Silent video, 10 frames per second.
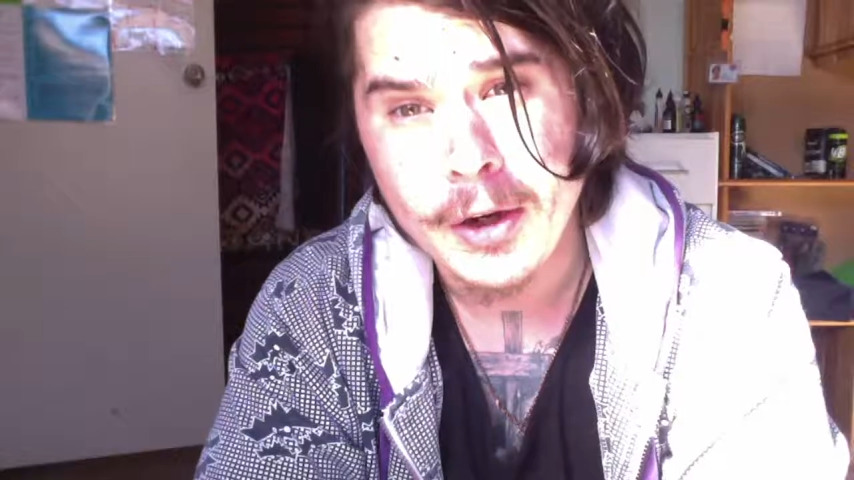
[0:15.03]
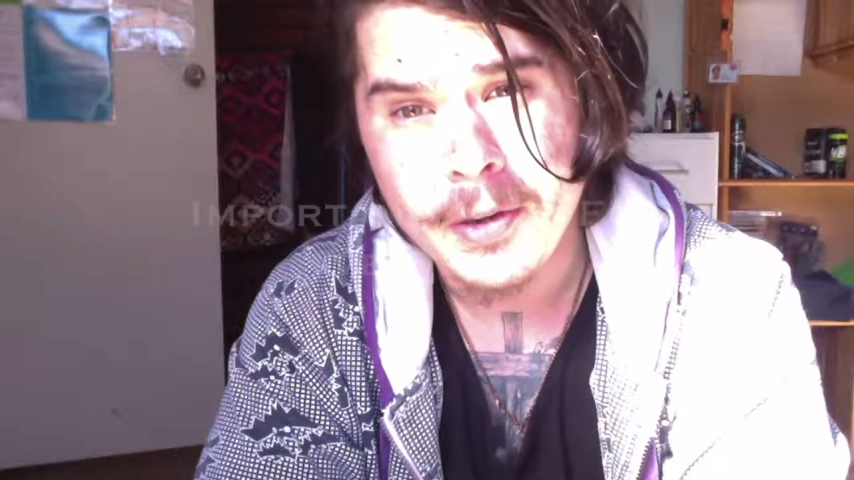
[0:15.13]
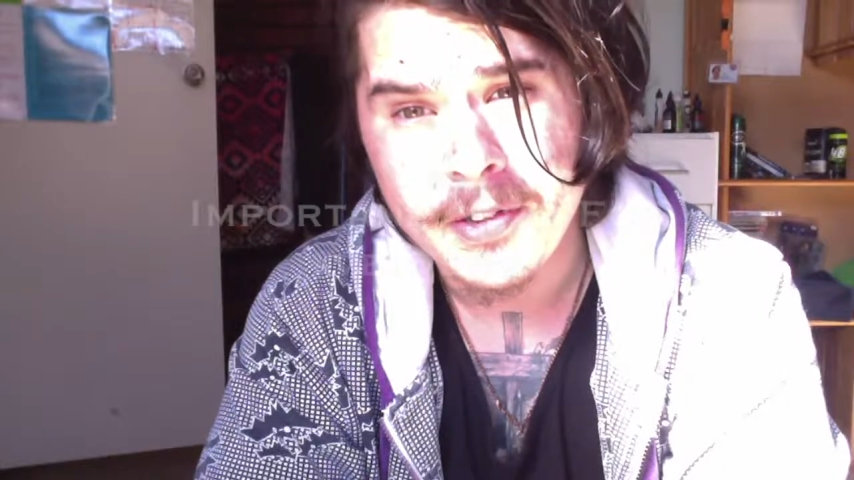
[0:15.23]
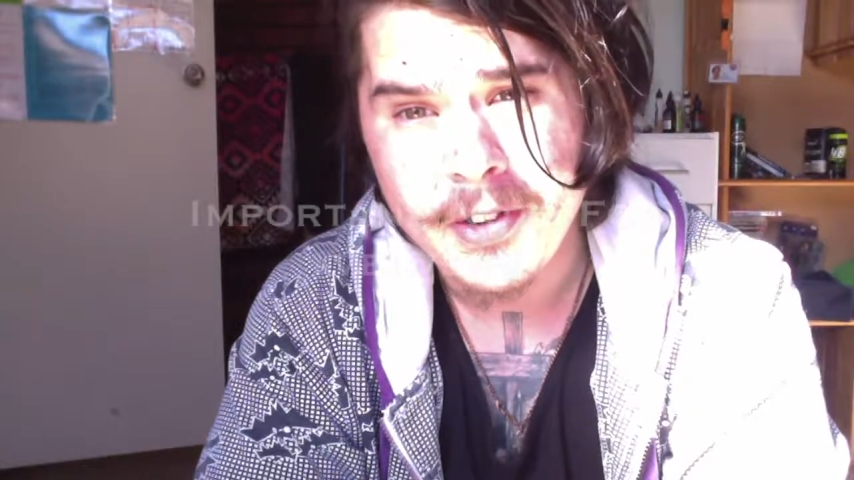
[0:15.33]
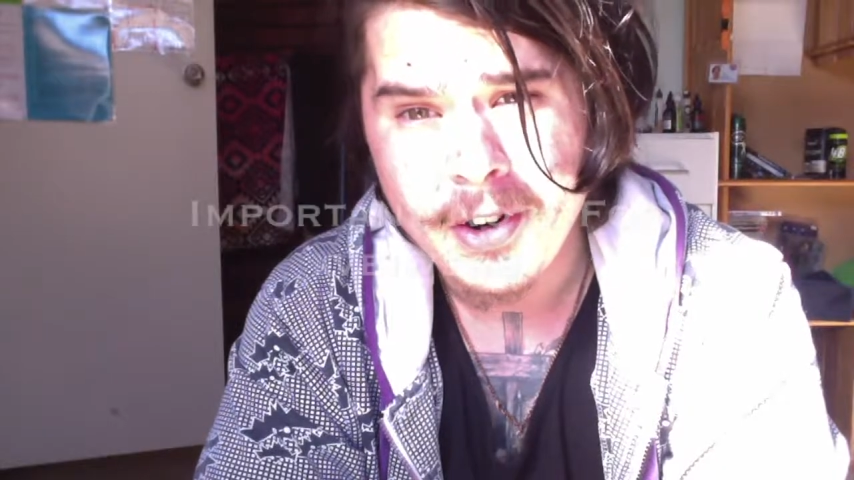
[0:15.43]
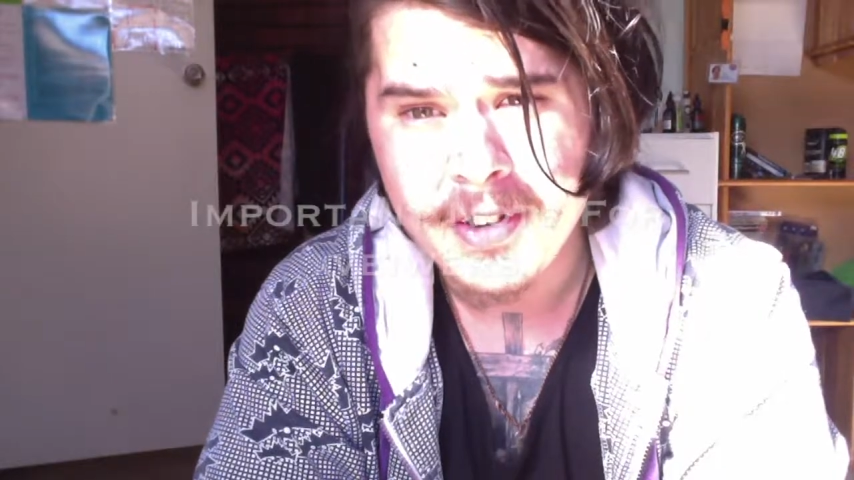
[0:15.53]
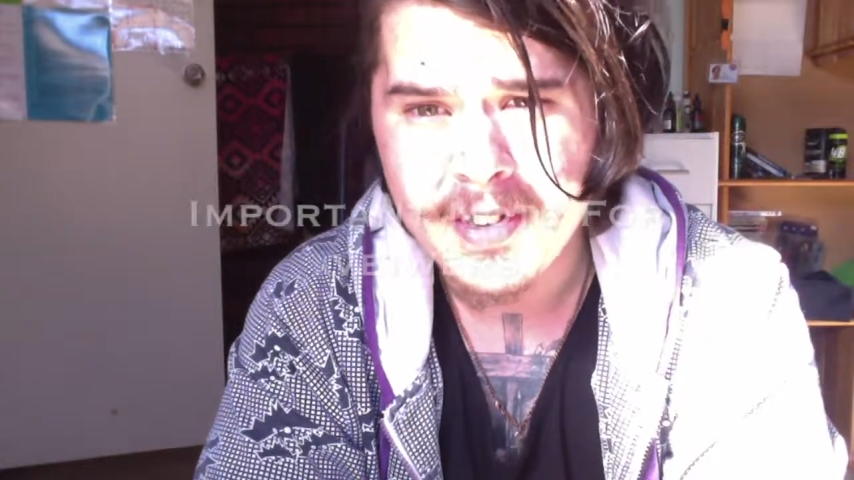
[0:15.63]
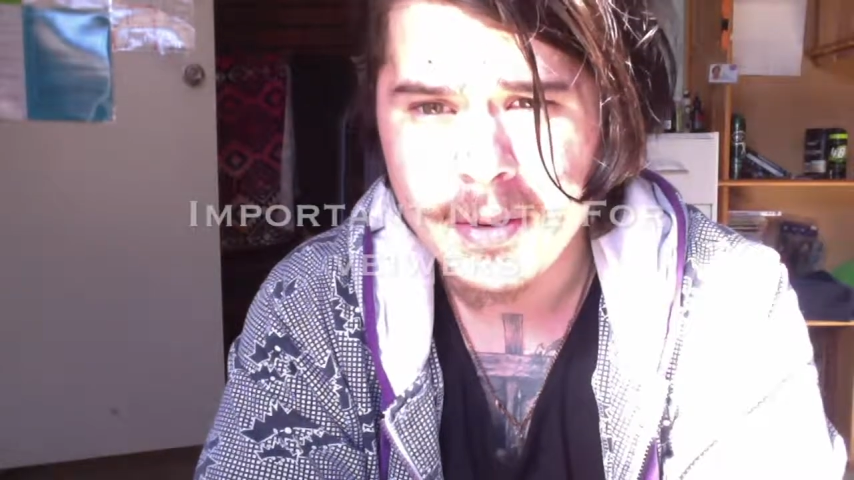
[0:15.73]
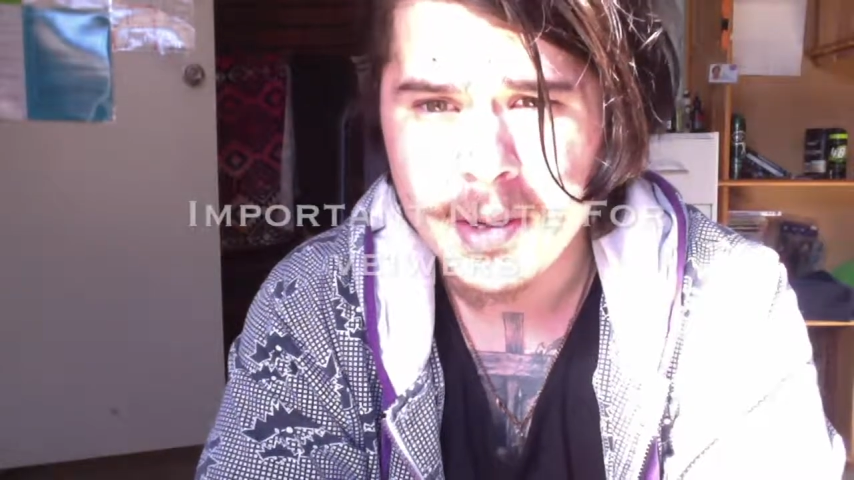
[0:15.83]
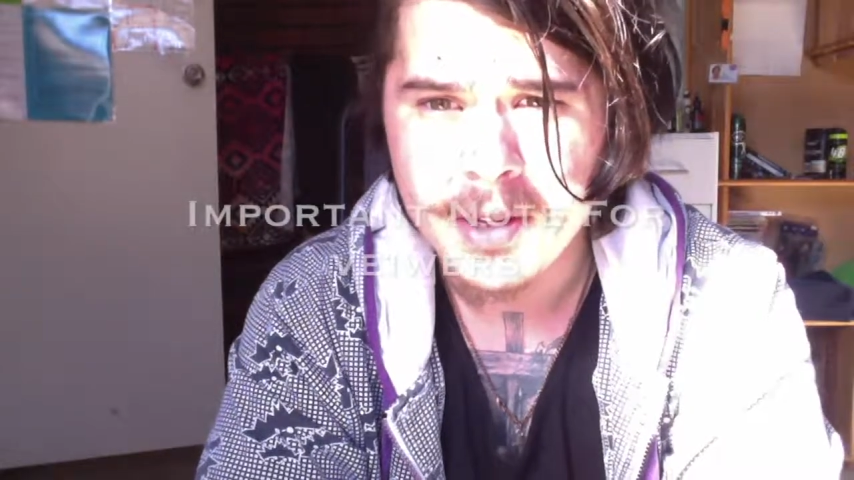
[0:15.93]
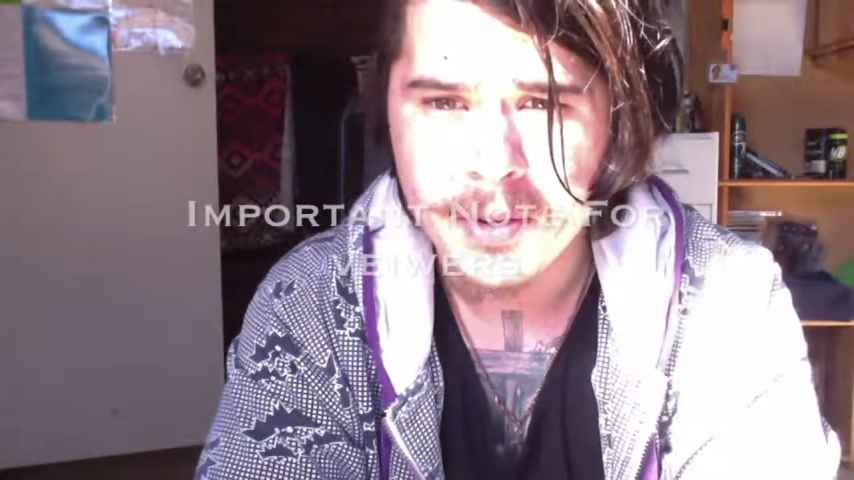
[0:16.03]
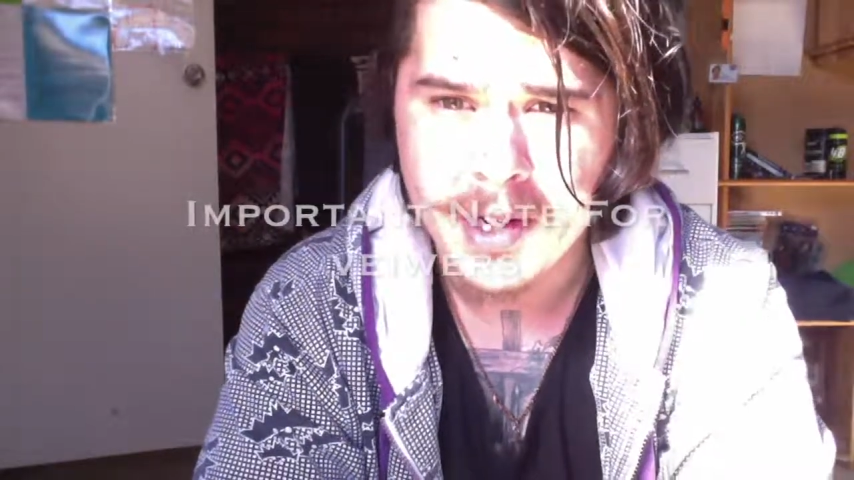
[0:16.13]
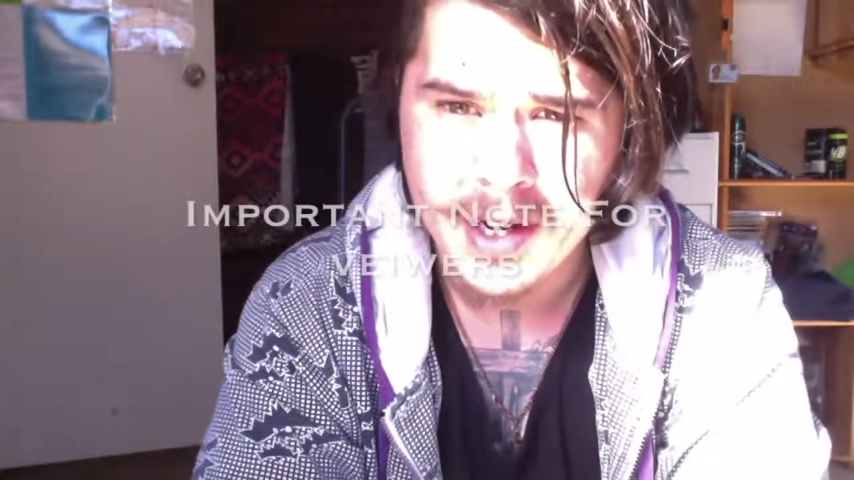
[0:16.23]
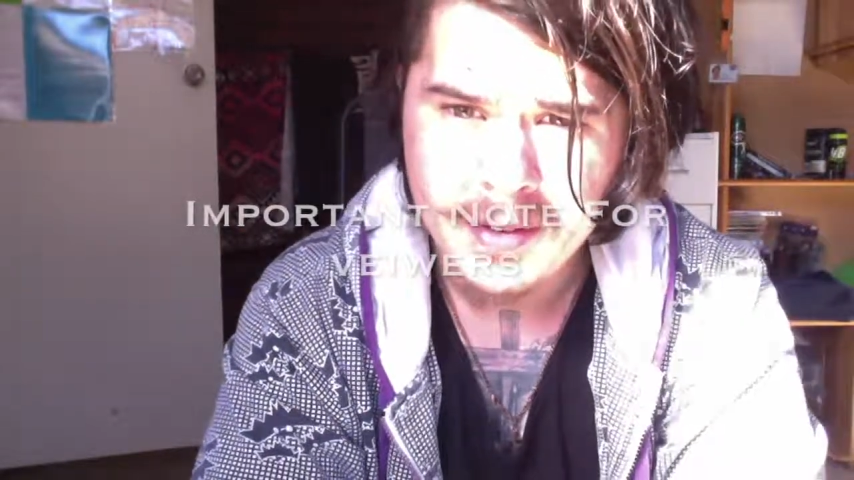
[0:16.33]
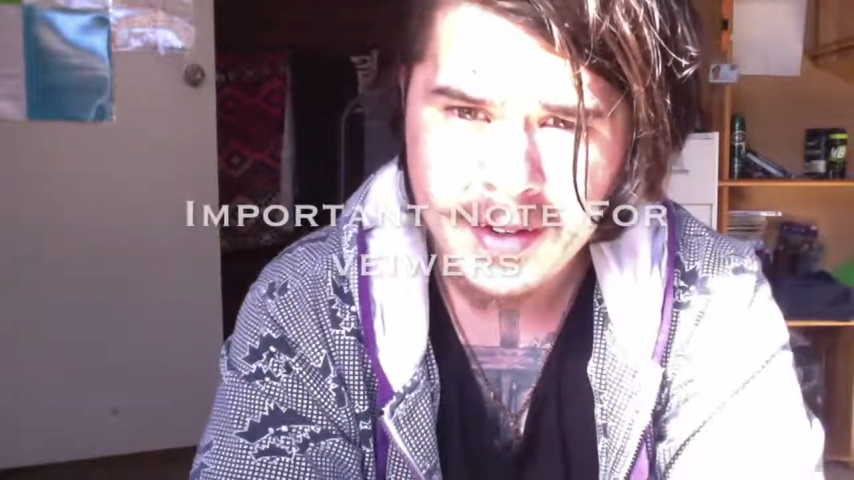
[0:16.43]
So Osiris here with you
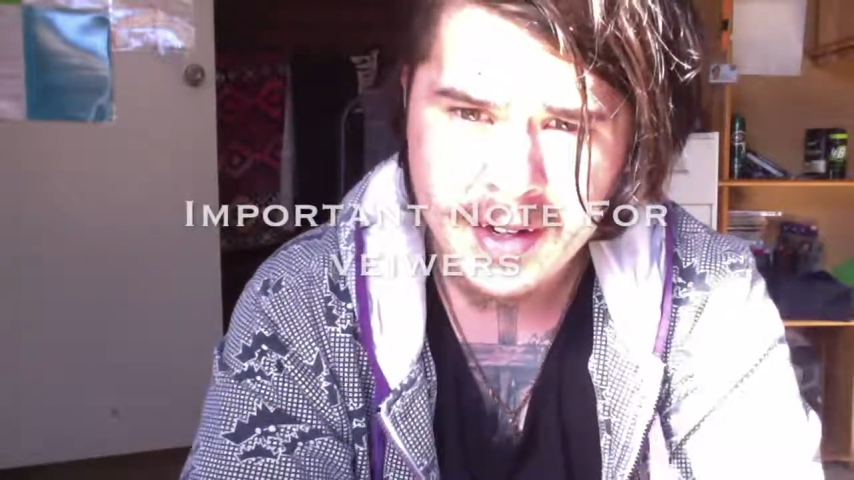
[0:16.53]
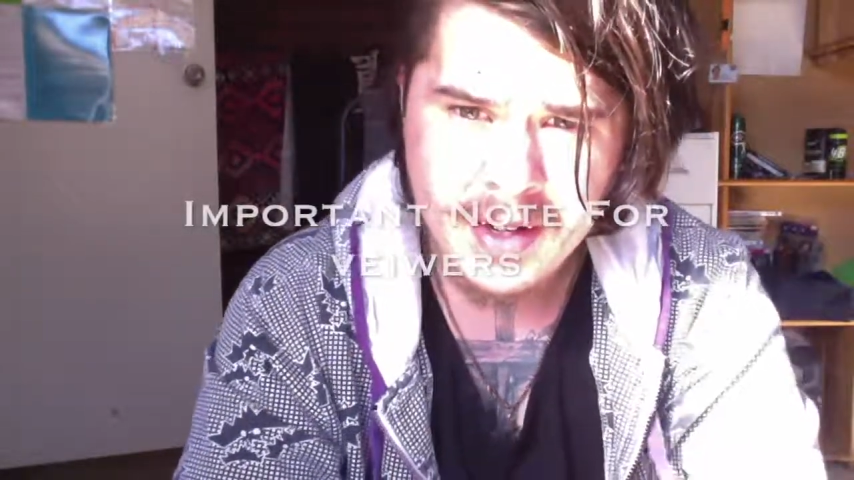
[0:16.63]
again.